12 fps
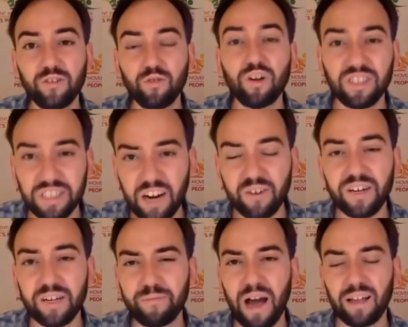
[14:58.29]
to
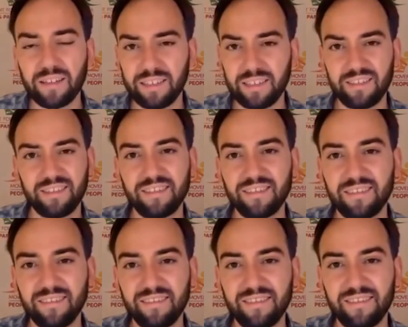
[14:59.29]
austerity politics.
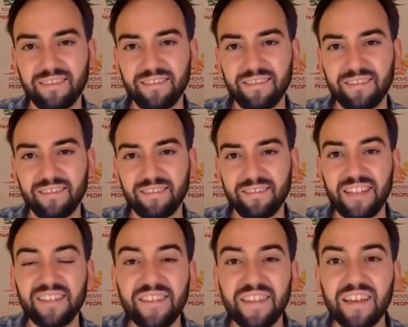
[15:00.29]

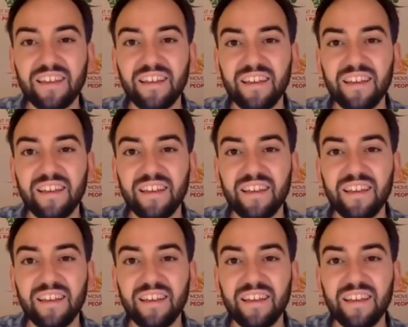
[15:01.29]
They said